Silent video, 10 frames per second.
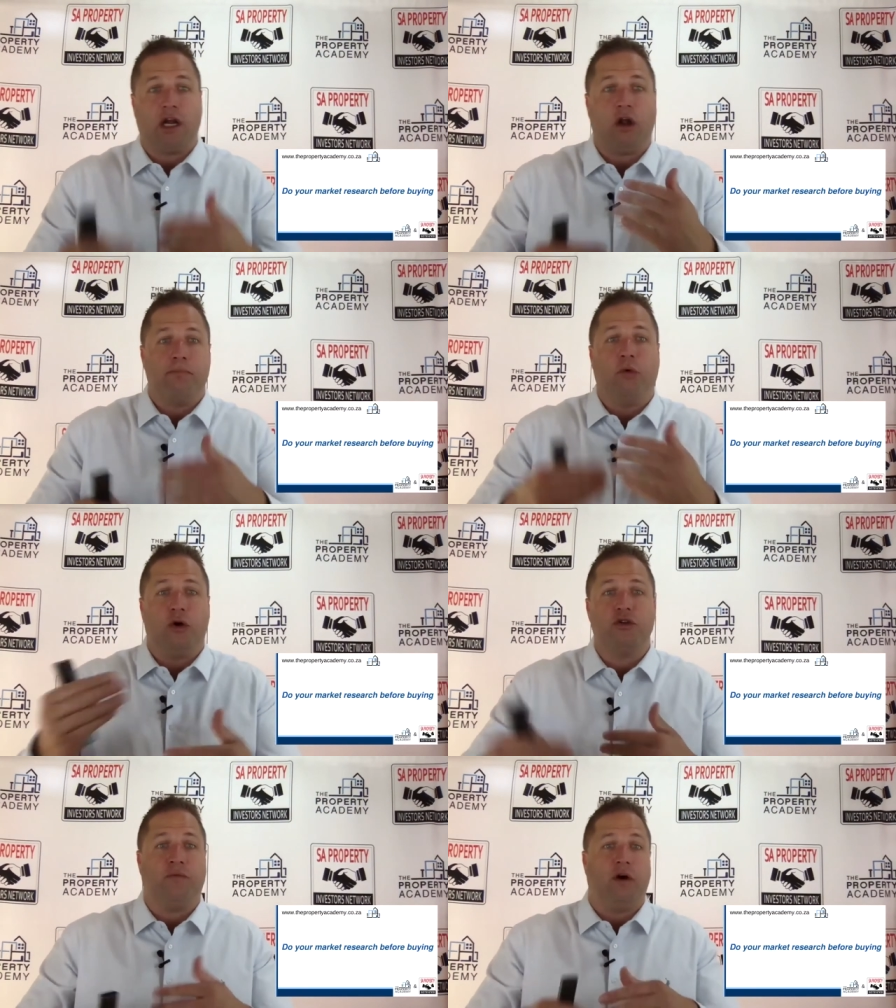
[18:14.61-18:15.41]
at a lot
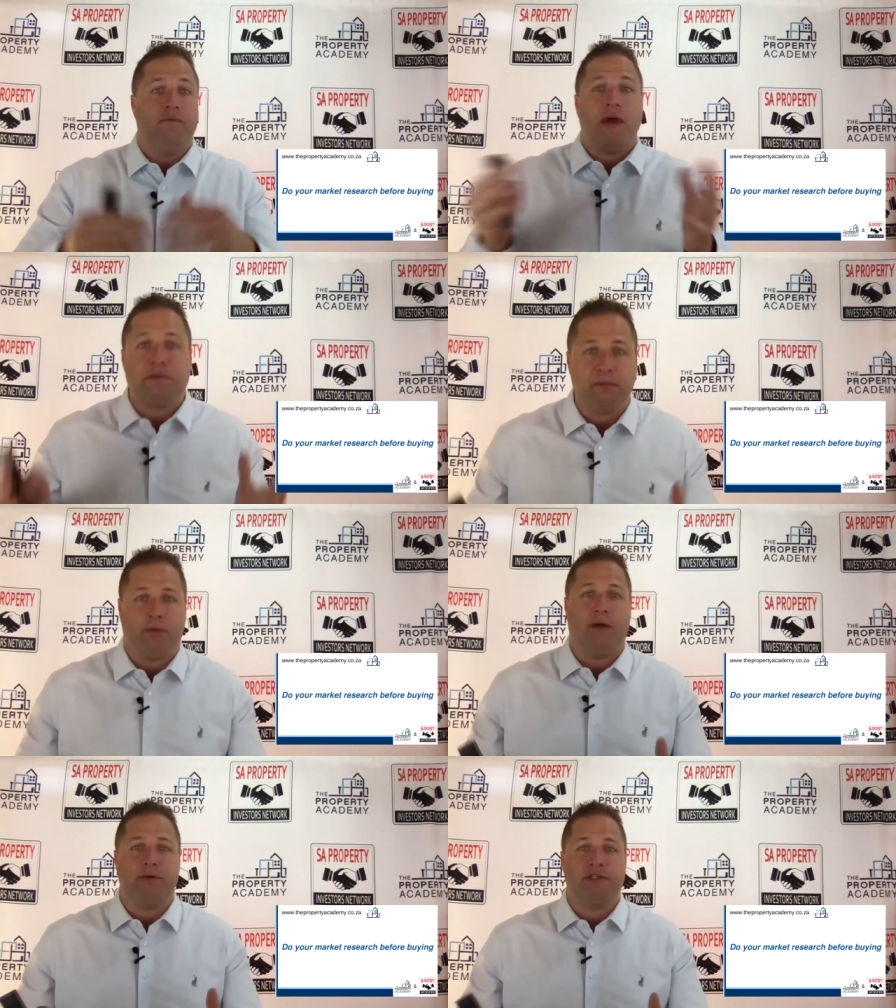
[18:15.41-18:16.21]
more for investment
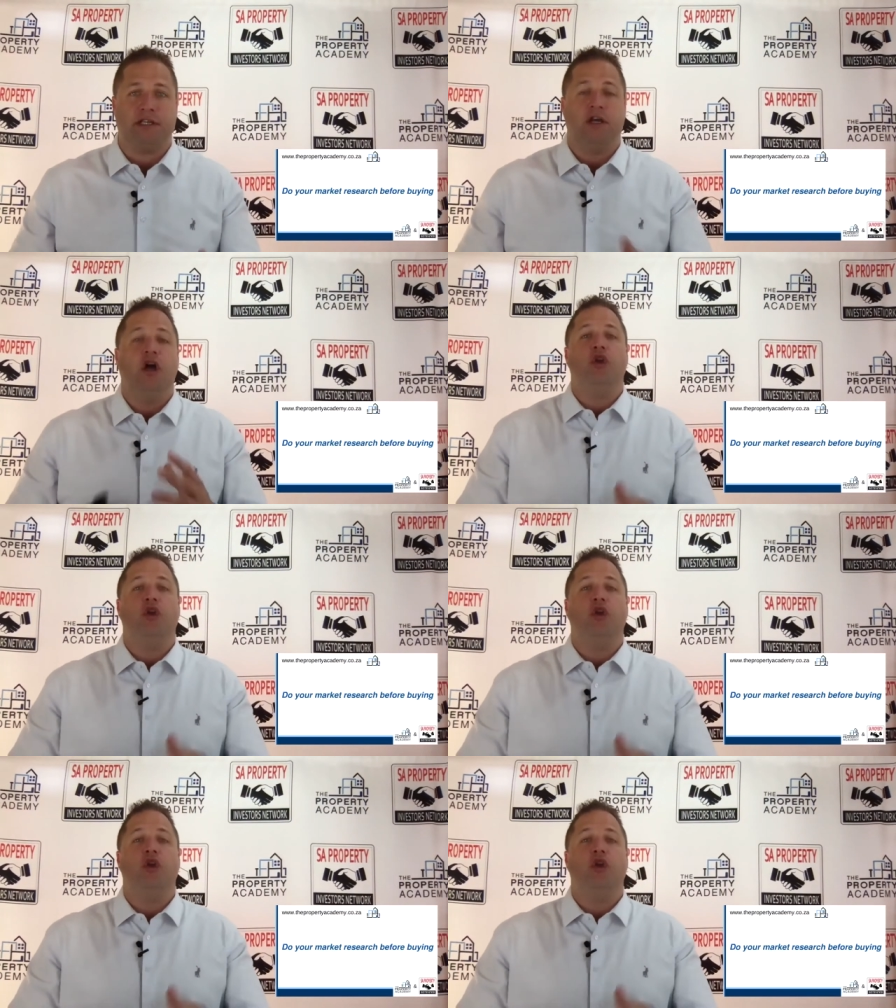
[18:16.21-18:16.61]
purposes,